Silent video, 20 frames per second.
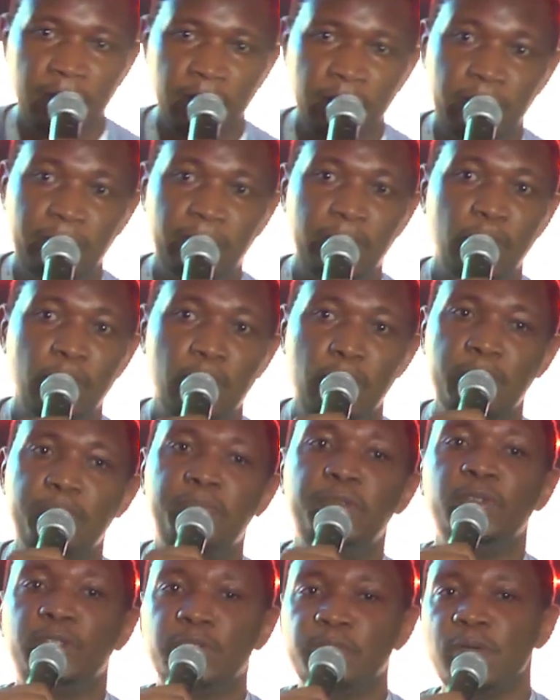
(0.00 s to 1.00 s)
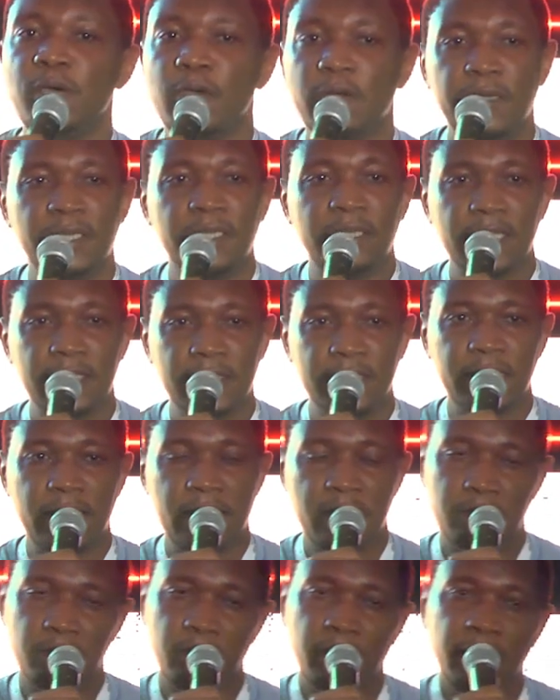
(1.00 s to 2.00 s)
for compute power at that
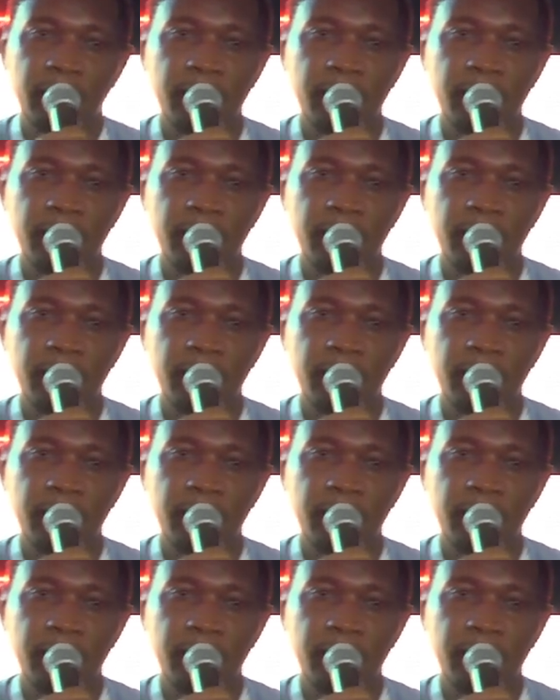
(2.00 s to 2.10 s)
time.